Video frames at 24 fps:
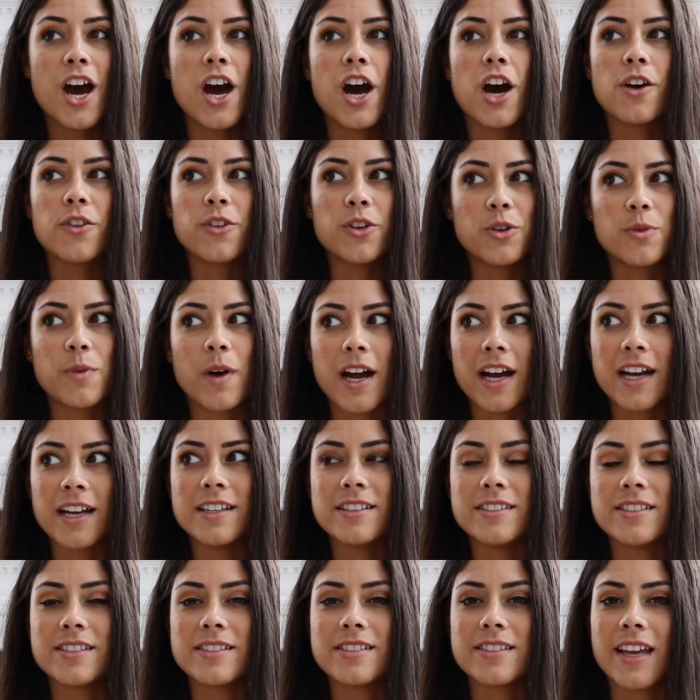
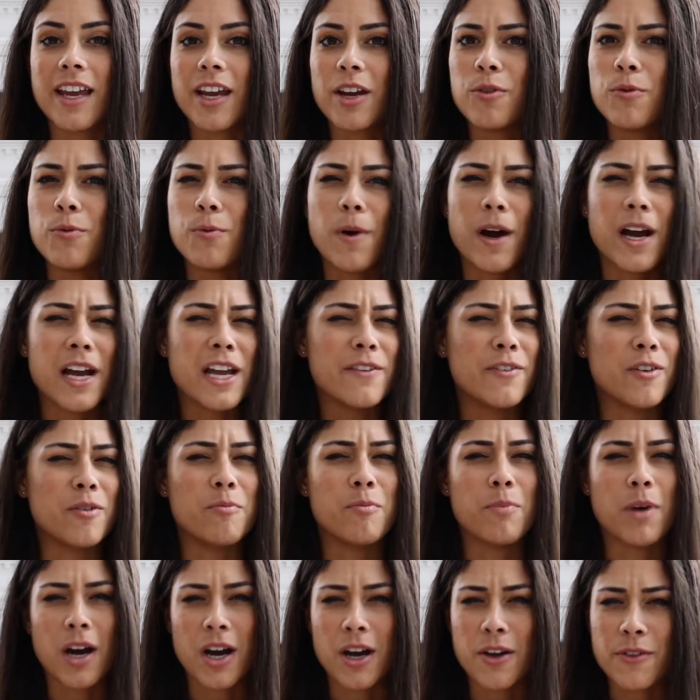Otherwise, it's like, why even
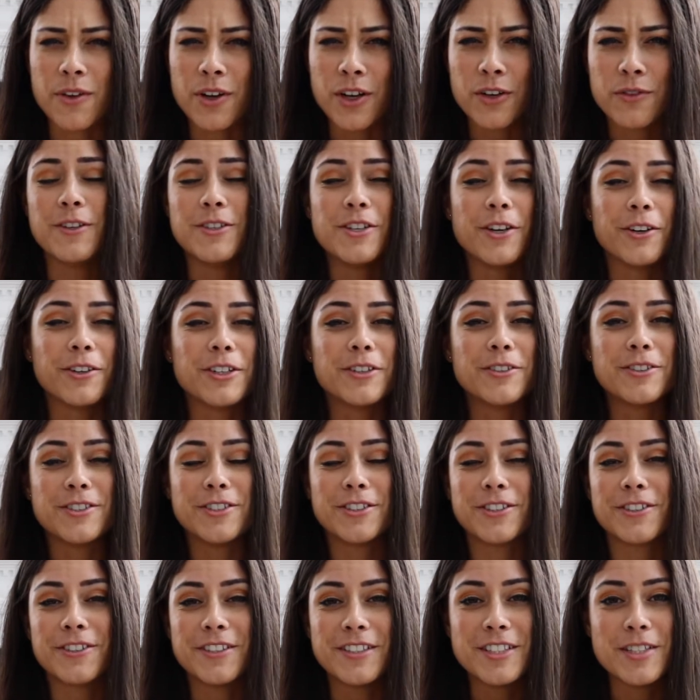bother? You don't know what
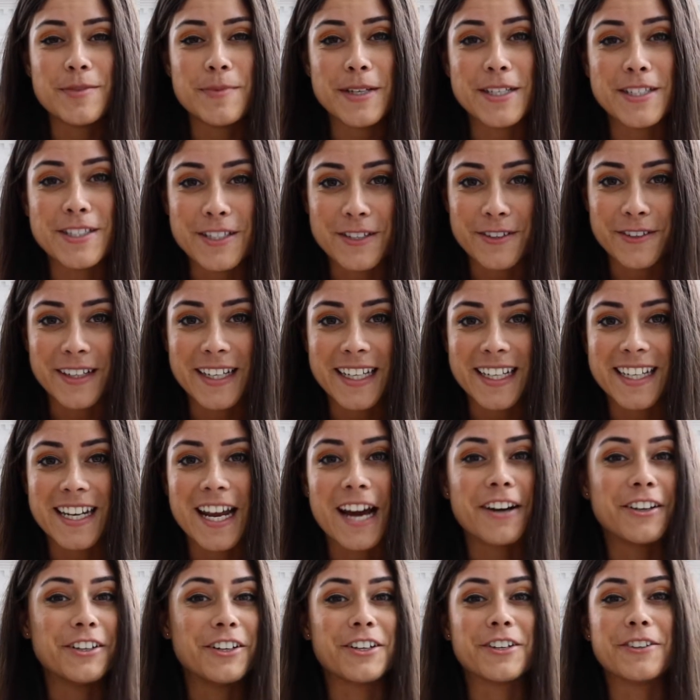you're going to be doing and
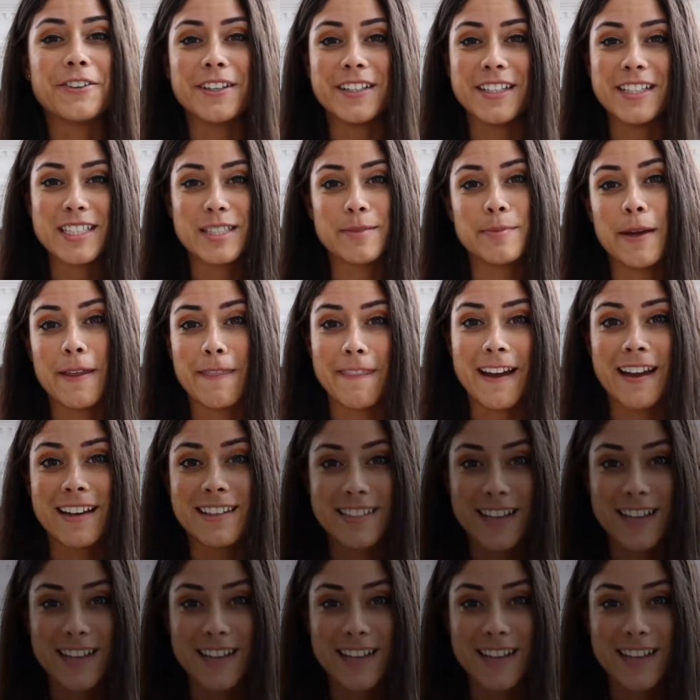how you're going to spend that